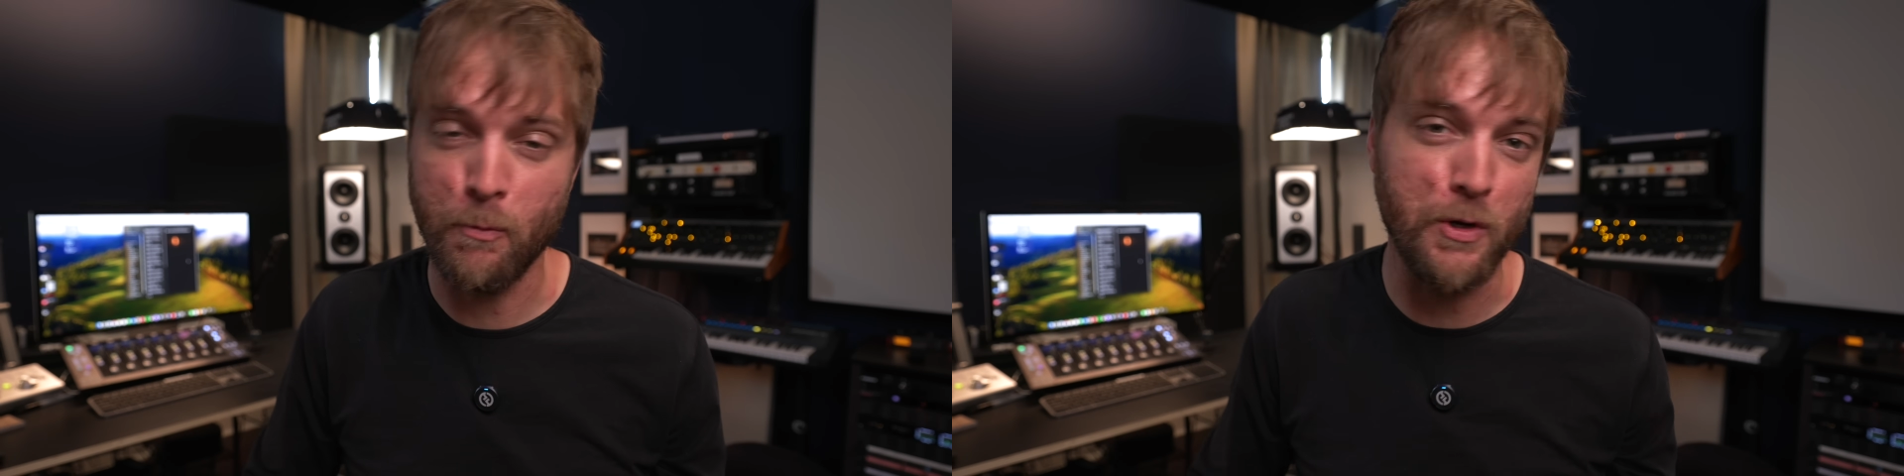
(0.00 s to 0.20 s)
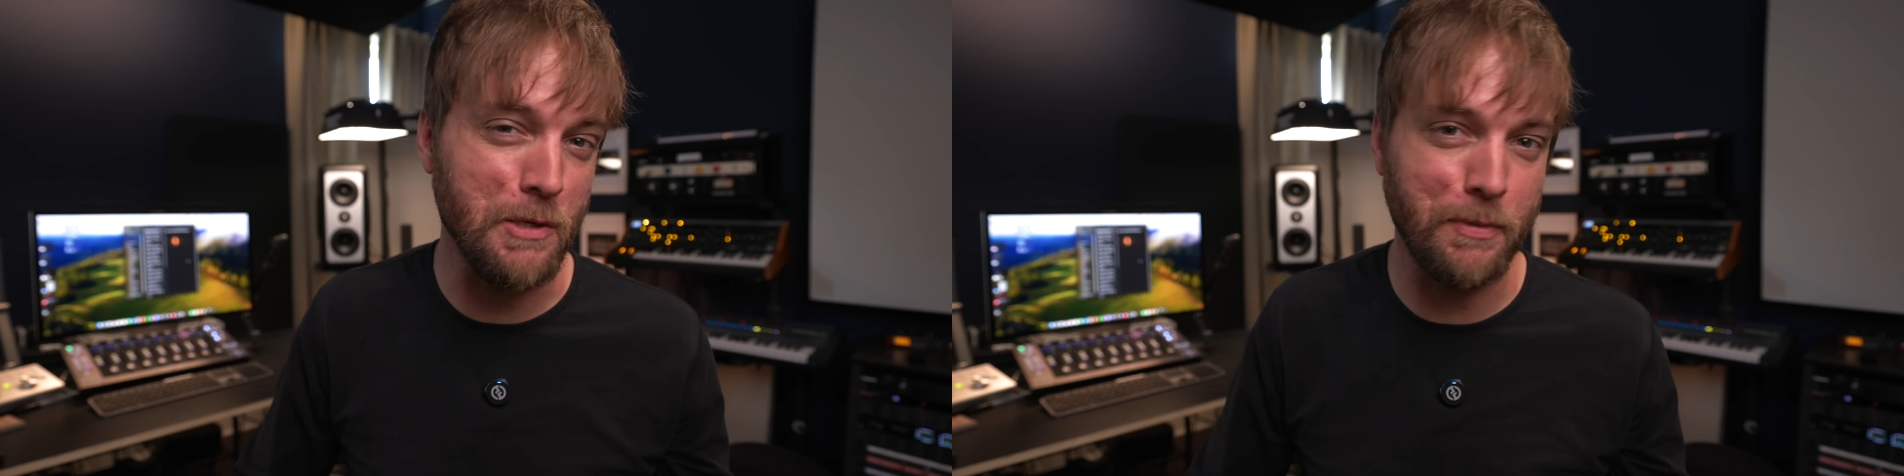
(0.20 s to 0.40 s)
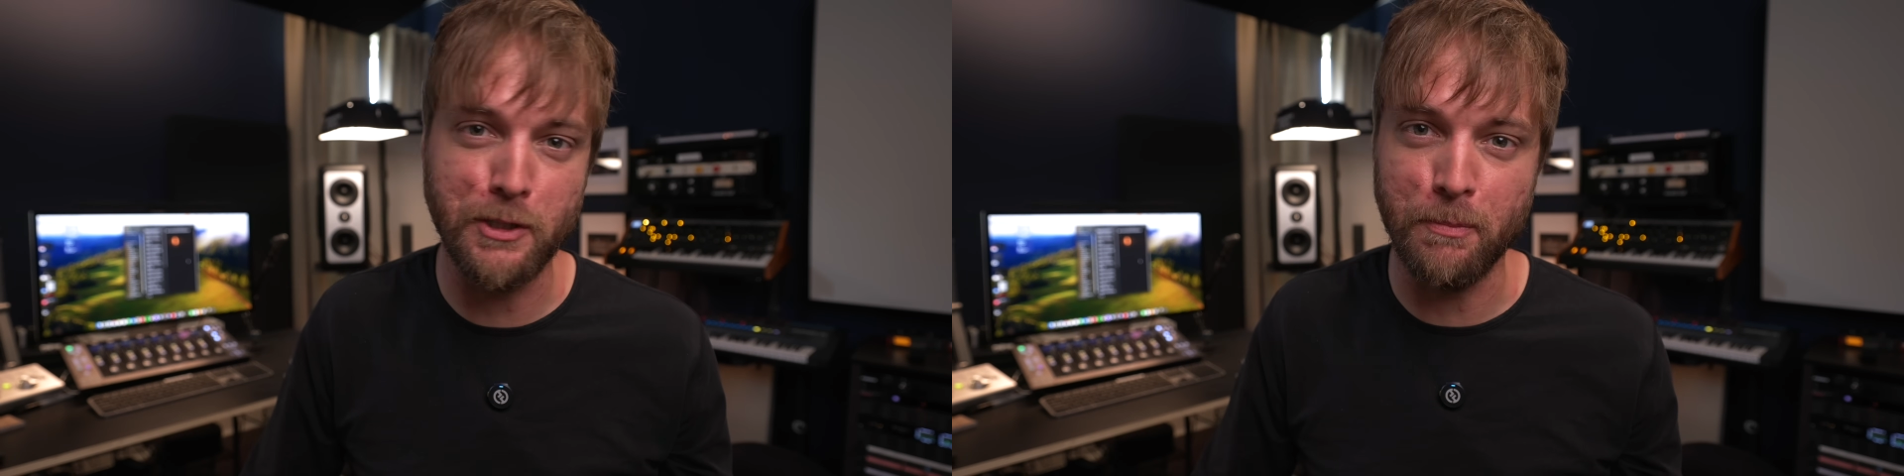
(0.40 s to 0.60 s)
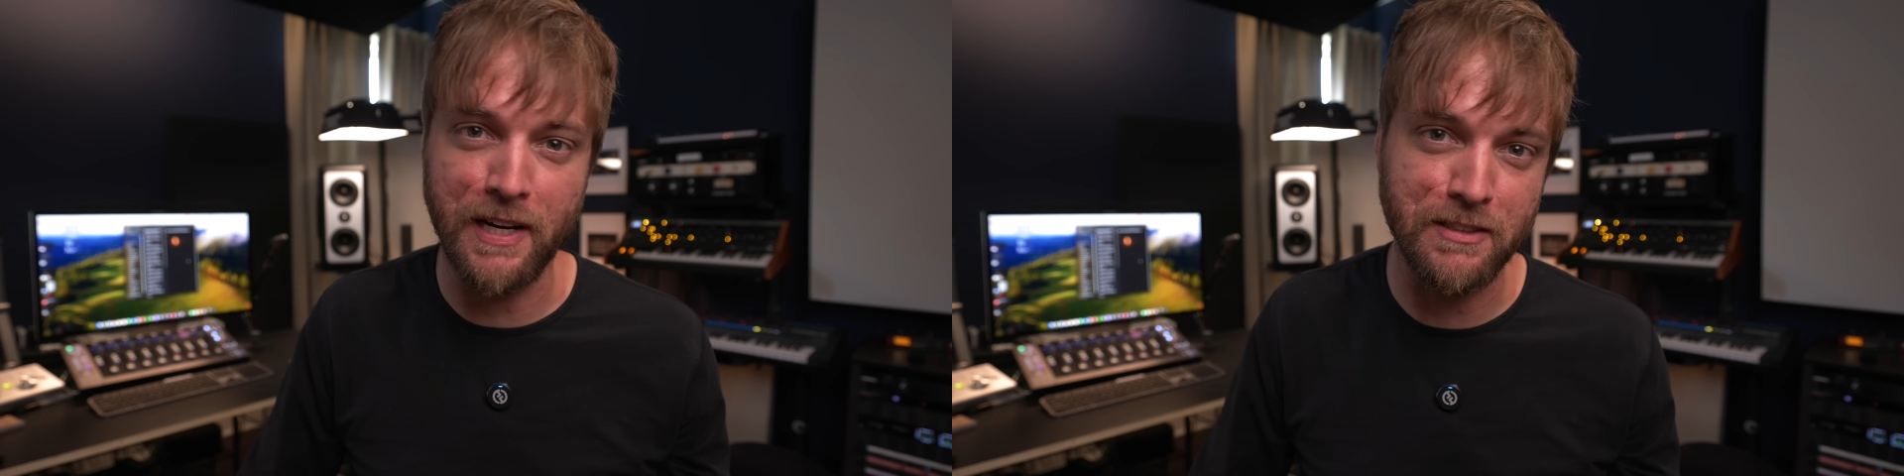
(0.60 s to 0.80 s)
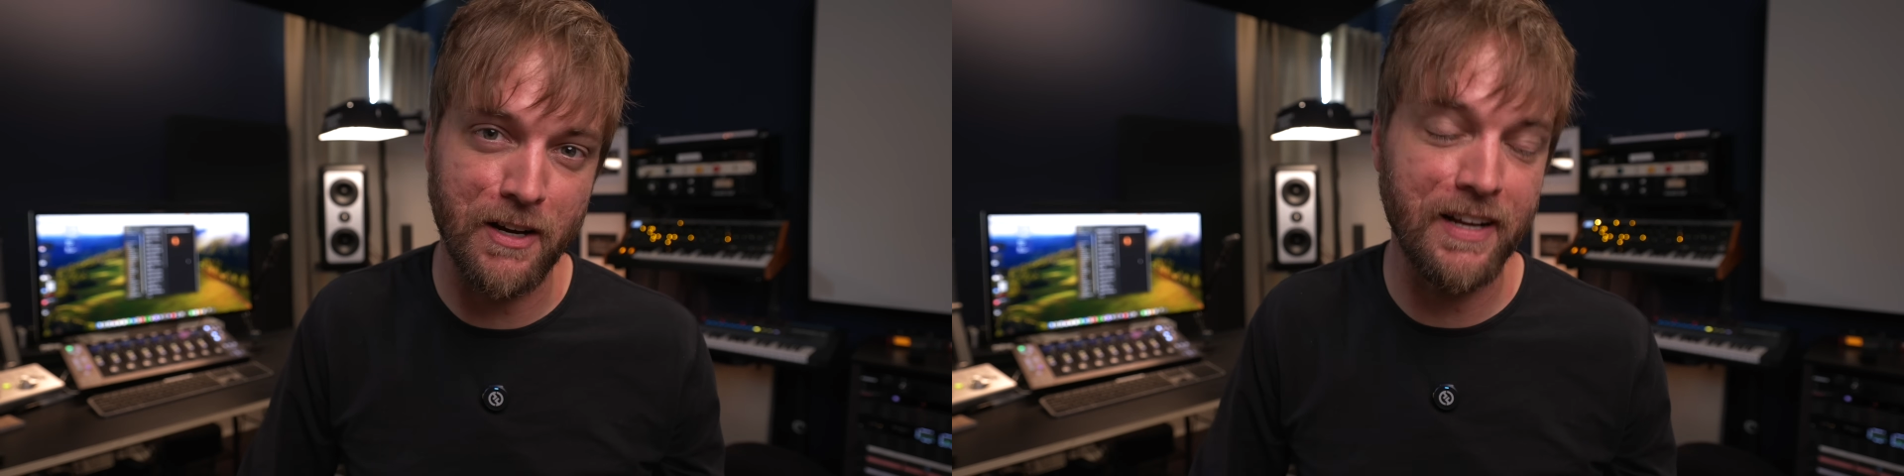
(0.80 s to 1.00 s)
when you put your mics on